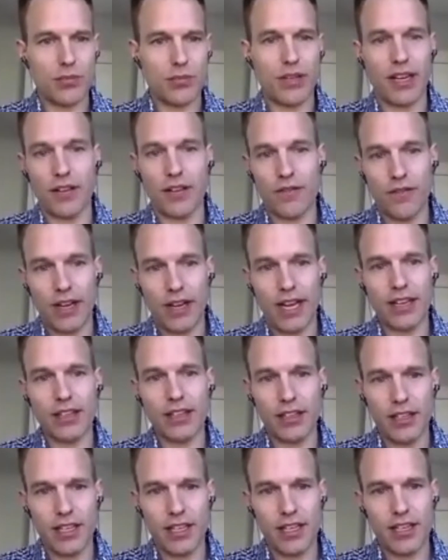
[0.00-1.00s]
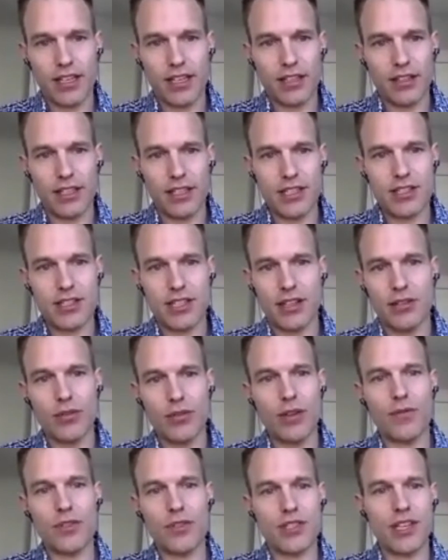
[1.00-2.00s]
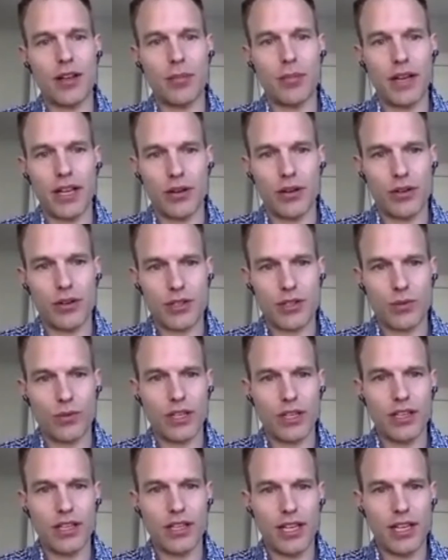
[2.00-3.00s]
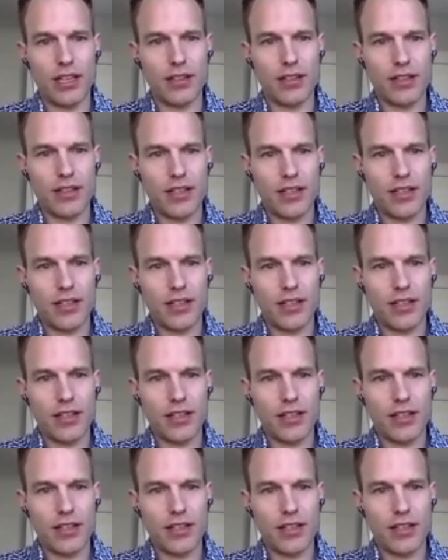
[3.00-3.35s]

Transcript: But I finally listed 3 for sale by owners in one day,